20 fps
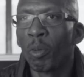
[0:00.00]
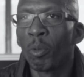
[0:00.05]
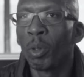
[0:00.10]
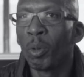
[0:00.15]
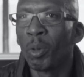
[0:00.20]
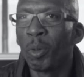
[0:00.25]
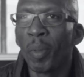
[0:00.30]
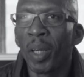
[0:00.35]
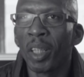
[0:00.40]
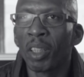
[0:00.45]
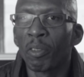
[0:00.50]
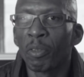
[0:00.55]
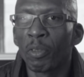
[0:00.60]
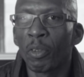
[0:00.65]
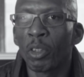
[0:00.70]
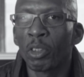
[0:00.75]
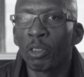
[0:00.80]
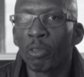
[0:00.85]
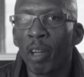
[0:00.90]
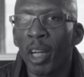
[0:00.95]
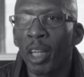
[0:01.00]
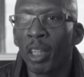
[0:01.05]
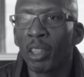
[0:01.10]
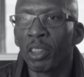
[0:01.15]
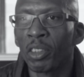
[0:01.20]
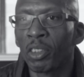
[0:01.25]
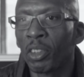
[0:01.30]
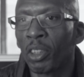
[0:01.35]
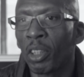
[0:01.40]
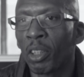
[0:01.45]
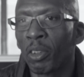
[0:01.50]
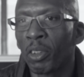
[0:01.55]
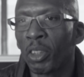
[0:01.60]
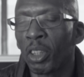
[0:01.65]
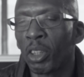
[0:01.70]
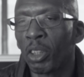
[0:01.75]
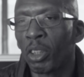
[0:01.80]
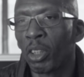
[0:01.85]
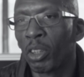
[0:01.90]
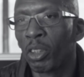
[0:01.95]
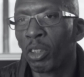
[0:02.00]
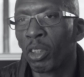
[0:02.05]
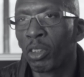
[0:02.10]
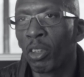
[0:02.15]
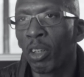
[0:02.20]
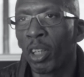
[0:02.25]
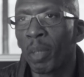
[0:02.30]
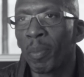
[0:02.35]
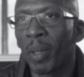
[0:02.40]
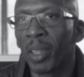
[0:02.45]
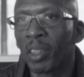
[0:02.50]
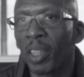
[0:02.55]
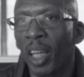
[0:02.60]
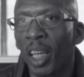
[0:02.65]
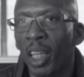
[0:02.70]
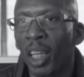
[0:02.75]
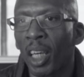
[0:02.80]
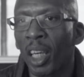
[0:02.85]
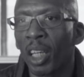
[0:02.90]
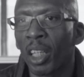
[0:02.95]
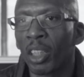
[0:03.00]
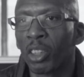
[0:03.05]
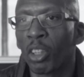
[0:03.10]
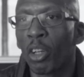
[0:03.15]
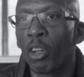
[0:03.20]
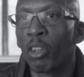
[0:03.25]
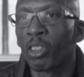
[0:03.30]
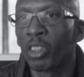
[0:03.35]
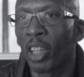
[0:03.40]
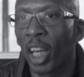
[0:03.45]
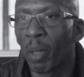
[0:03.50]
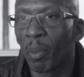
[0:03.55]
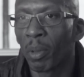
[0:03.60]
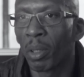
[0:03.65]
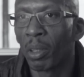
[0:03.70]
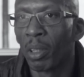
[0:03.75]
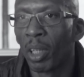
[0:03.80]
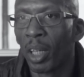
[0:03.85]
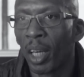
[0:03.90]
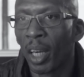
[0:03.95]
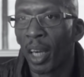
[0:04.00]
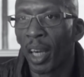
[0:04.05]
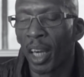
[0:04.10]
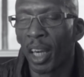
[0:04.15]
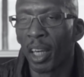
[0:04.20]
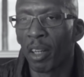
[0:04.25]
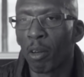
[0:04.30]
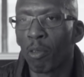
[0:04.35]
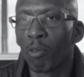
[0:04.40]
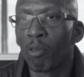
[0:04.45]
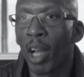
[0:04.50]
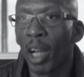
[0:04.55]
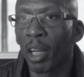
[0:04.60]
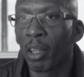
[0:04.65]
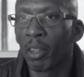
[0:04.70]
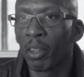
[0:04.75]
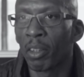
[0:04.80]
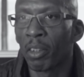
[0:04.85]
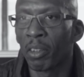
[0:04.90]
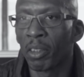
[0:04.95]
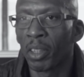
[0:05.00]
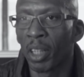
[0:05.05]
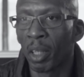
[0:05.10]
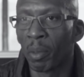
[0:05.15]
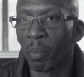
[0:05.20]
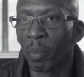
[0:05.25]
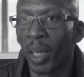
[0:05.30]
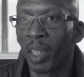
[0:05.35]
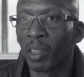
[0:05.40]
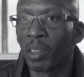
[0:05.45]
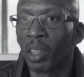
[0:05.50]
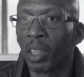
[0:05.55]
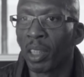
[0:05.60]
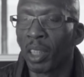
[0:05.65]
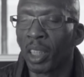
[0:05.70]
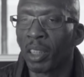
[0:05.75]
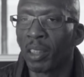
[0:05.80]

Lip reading: when we made the first records, you're talking about taking a turntable and a record and basically